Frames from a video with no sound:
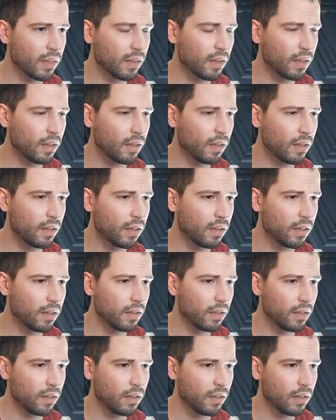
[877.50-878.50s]

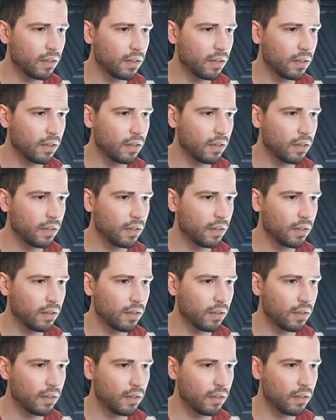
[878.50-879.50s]

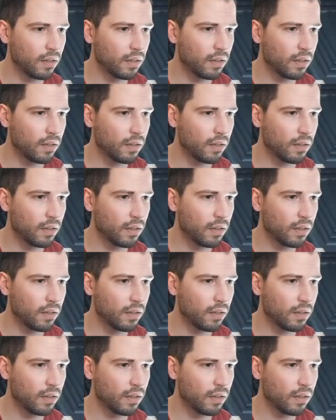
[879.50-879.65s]
[no speech]